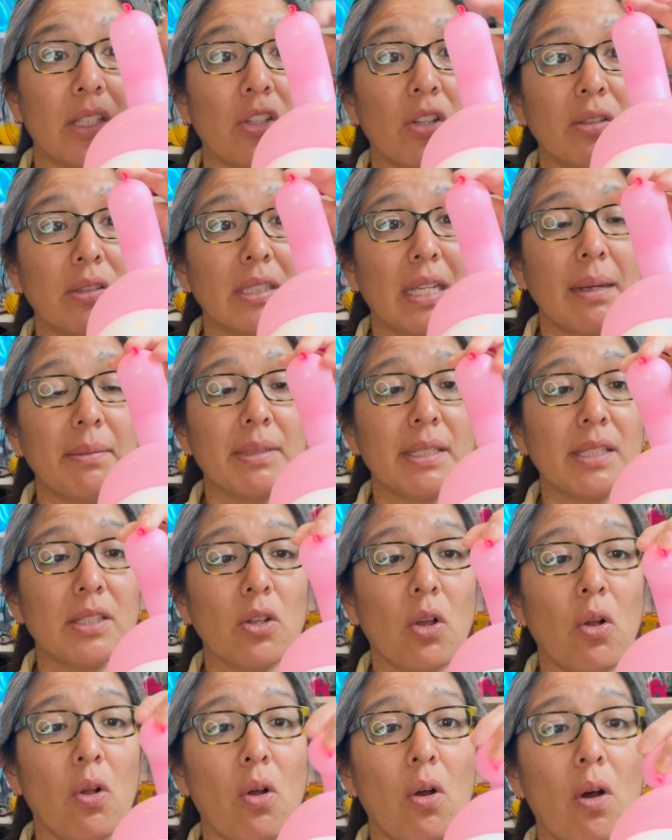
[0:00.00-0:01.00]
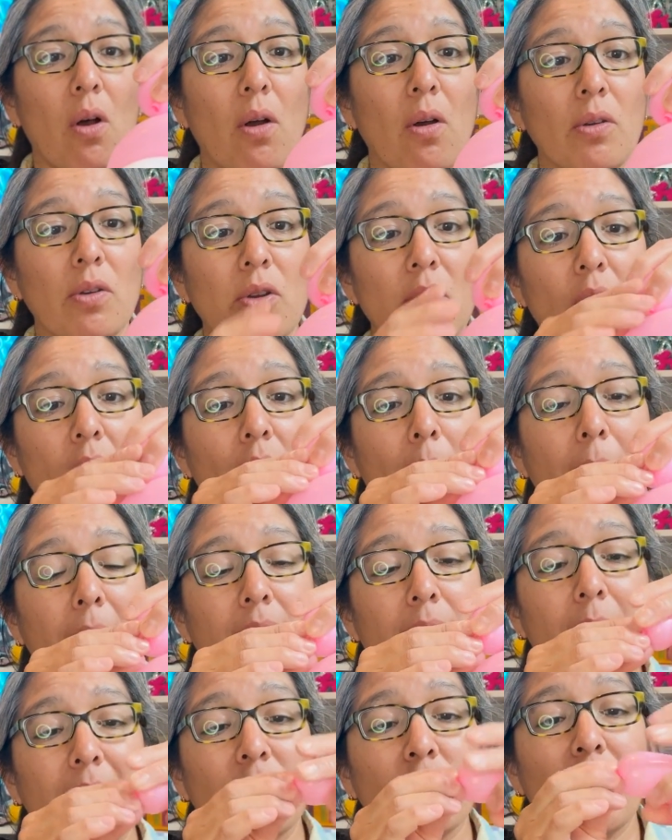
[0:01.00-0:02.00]
Sometimes it's all, you know,
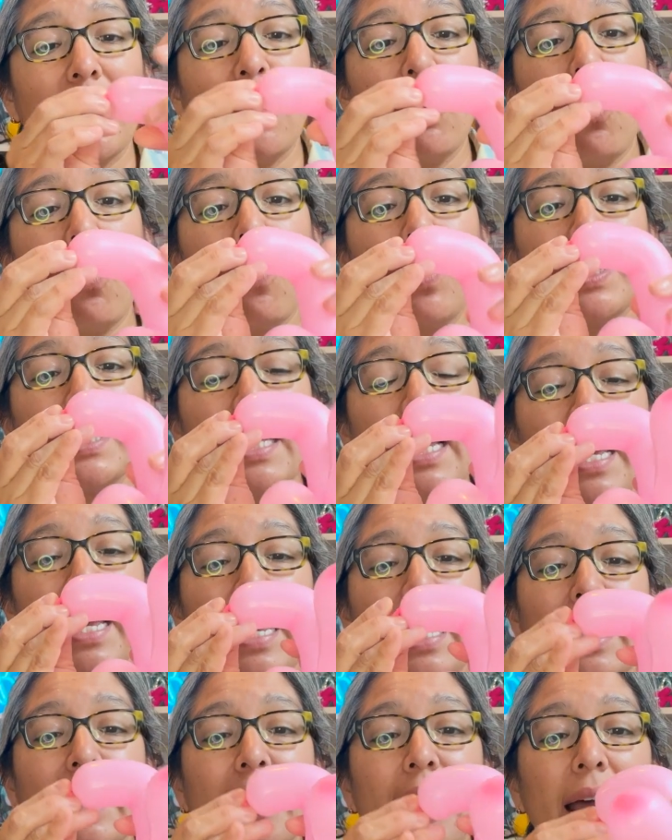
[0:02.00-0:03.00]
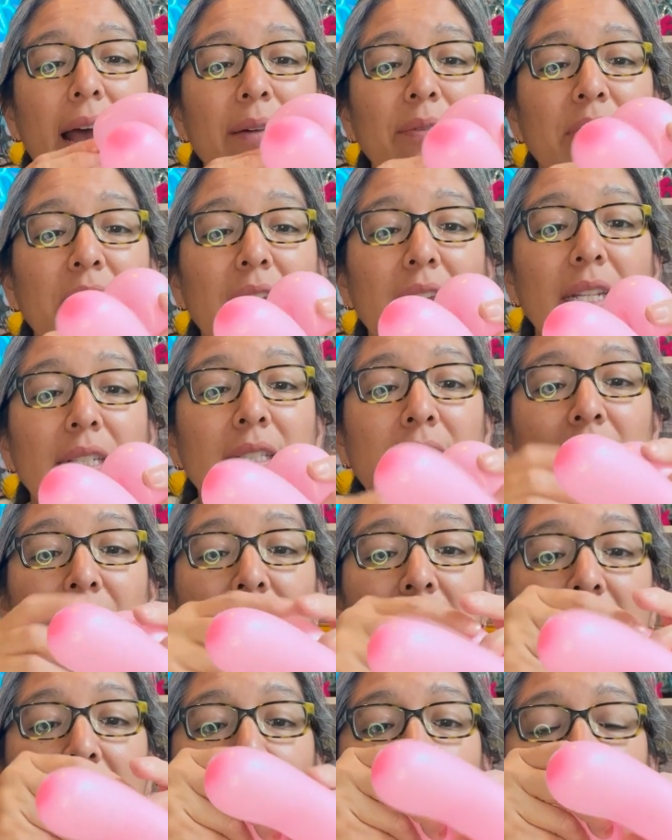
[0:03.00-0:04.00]
open, but you can always grab this
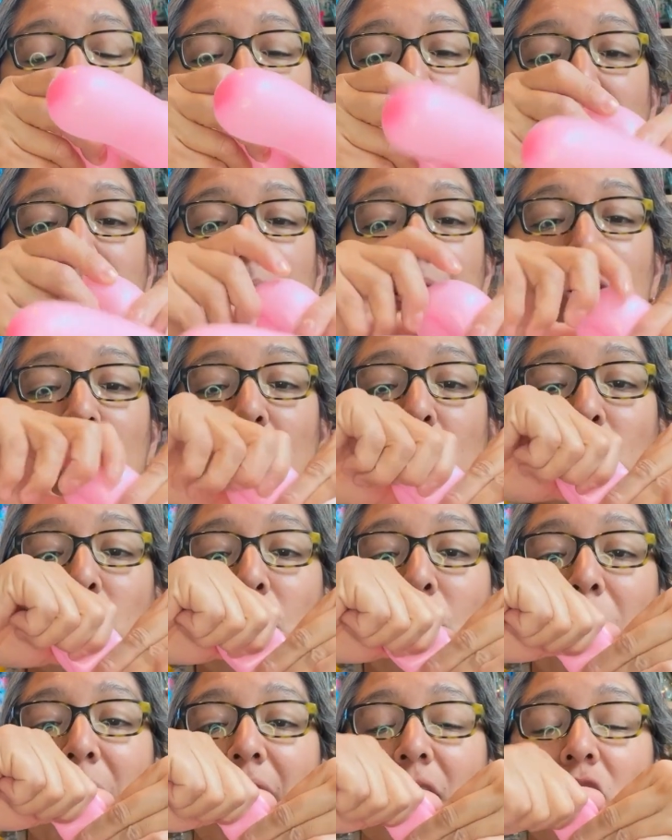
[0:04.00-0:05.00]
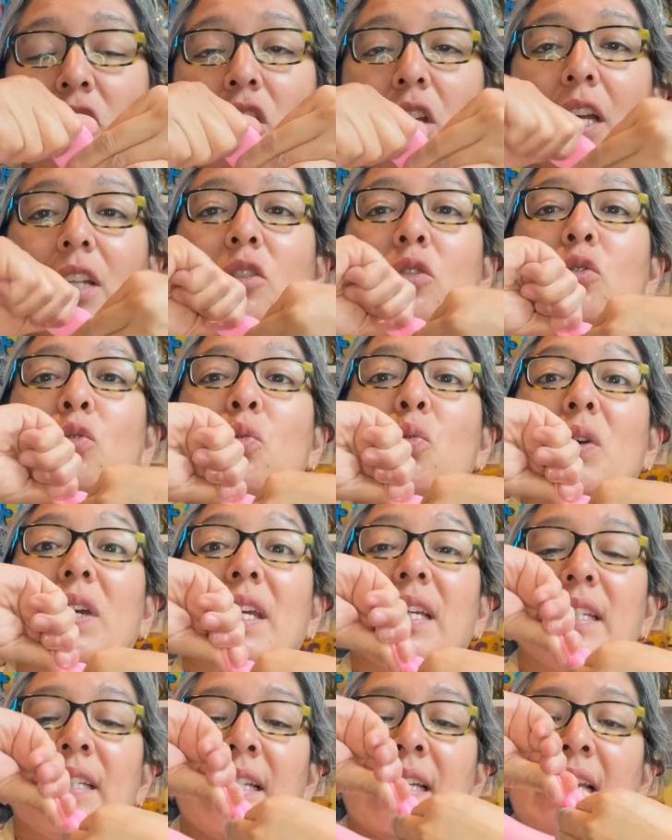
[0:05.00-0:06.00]
and then pinch and
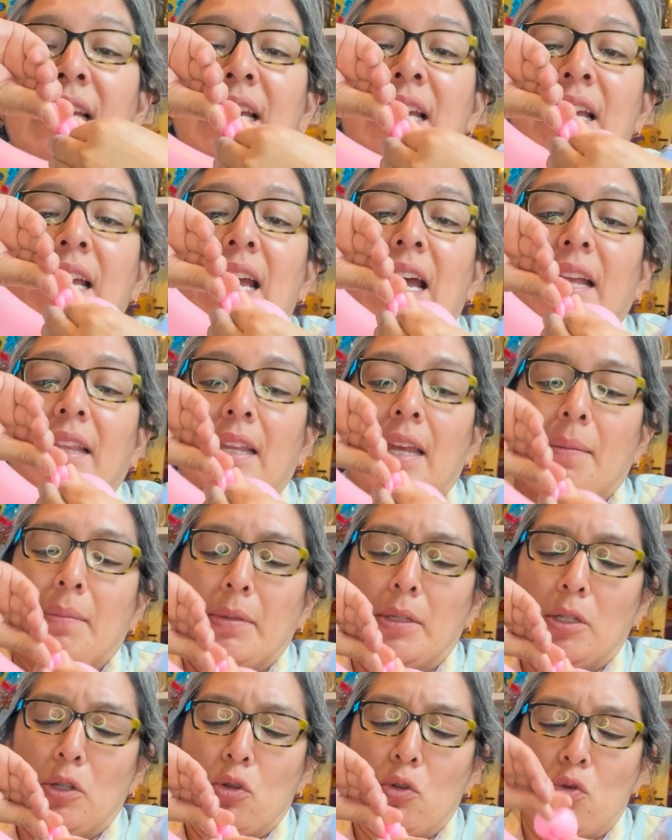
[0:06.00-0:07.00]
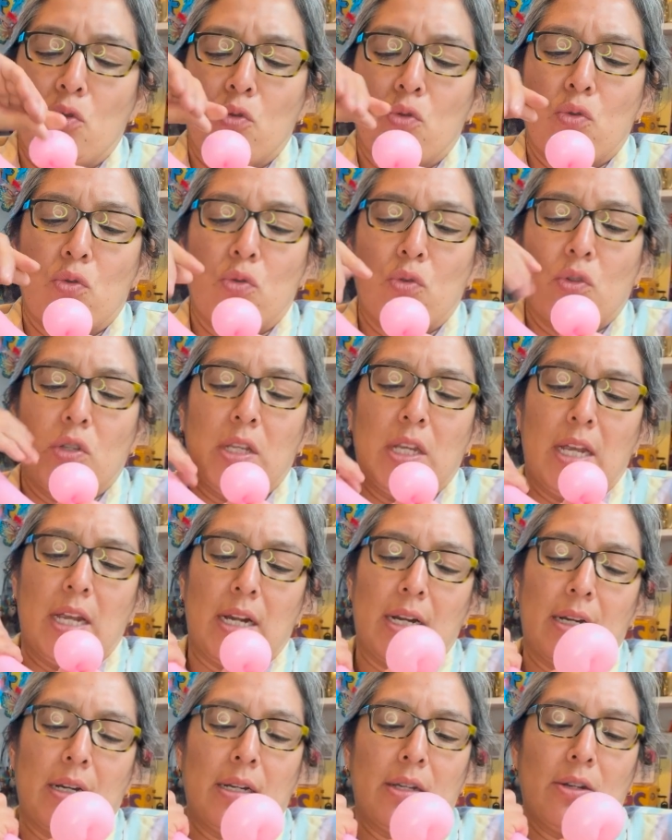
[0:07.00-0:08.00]
twist and then loose
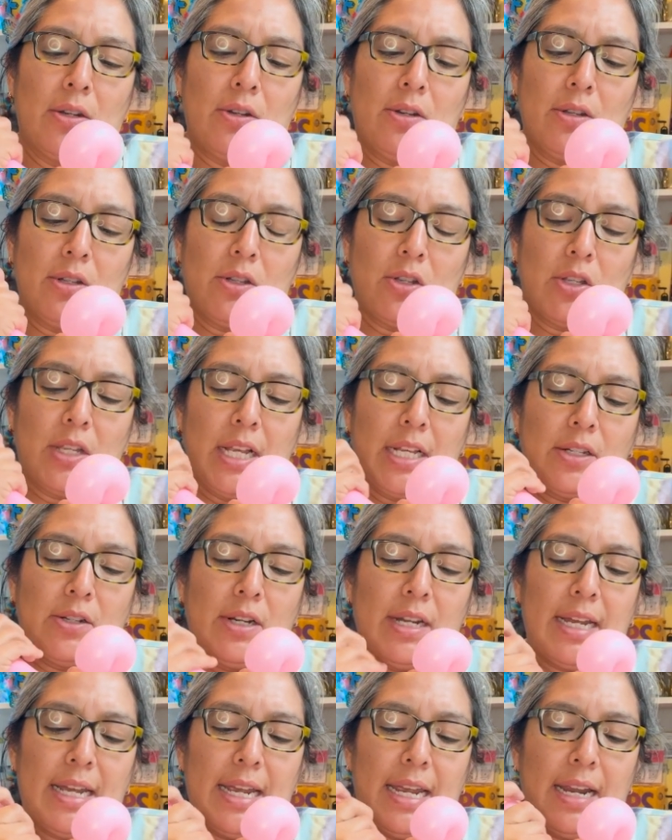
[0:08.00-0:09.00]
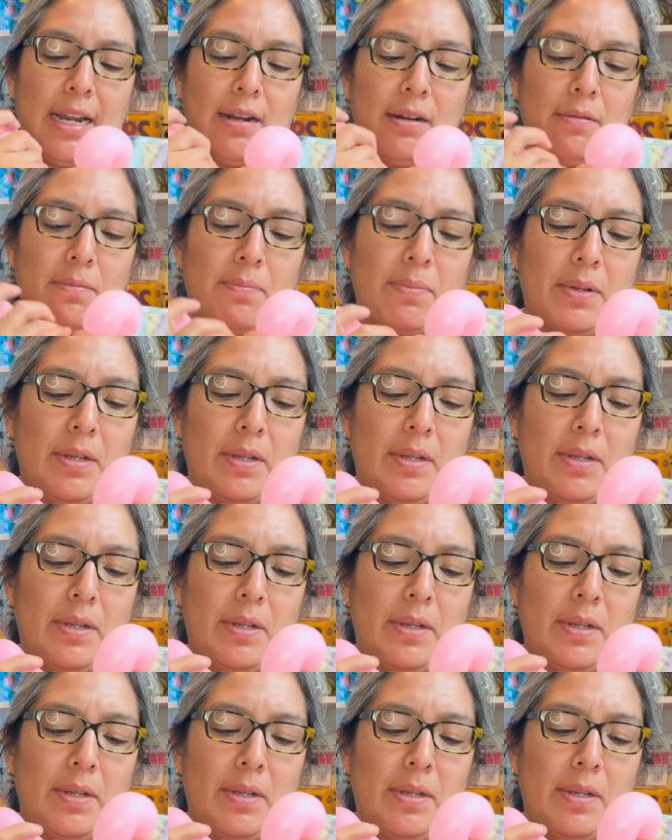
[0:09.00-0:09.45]
here, you know, so that's gonna help